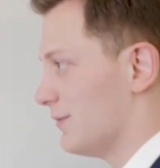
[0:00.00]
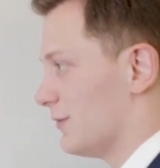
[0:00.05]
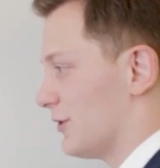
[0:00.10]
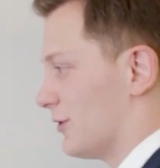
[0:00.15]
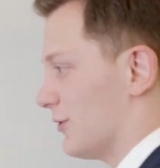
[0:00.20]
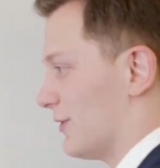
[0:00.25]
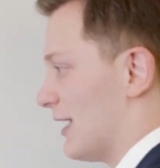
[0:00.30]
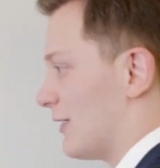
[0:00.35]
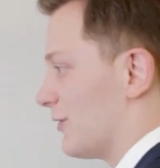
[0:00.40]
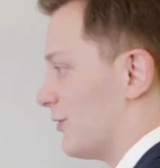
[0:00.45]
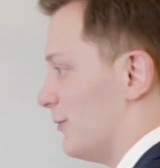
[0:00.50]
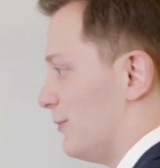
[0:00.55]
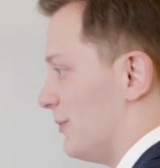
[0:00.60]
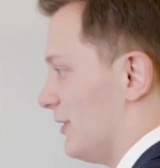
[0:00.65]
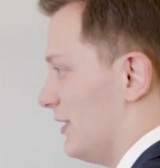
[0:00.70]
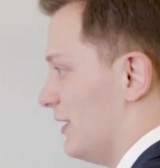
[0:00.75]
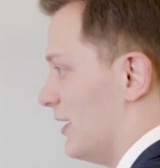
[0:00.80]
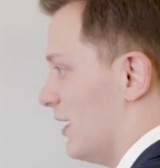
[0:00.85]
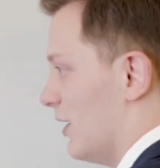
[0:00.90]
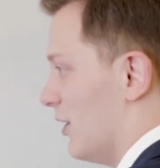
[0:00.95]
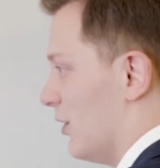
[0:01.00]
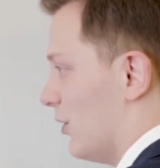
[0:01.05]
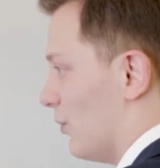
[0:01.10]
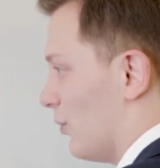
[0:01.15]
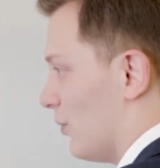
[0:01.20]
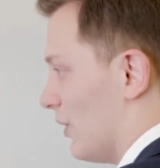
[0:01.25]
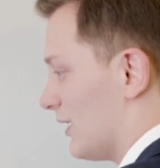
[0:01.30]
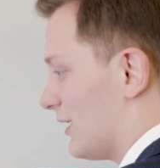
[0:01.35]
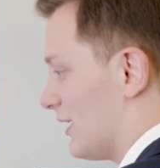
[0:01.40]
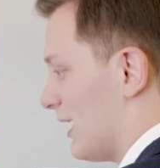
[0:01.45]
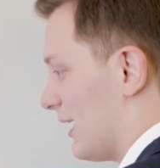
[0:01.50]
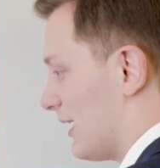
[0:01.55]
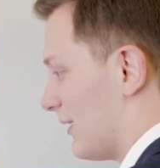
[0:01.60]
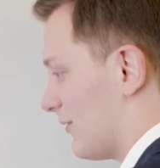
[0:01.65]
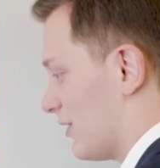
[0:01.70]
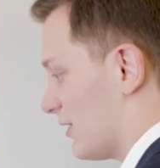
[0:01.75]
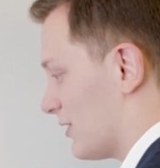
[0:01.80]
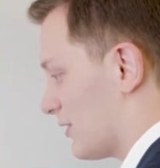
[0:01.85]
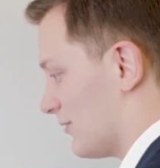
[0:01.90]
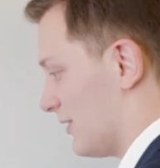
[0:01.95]
So that could be one kind
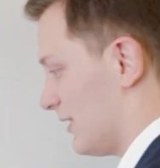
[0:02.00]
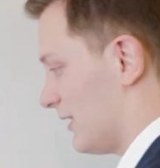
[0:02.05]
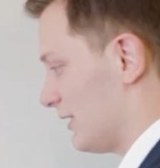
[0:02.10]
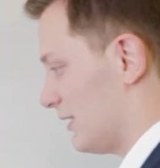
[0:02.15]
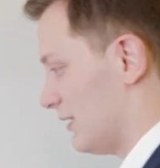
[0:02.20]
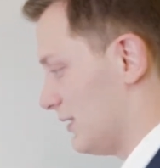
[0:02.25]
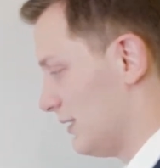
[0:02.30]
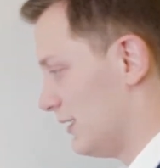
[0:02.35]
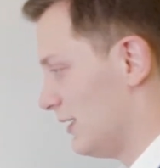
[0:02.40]
of constraint.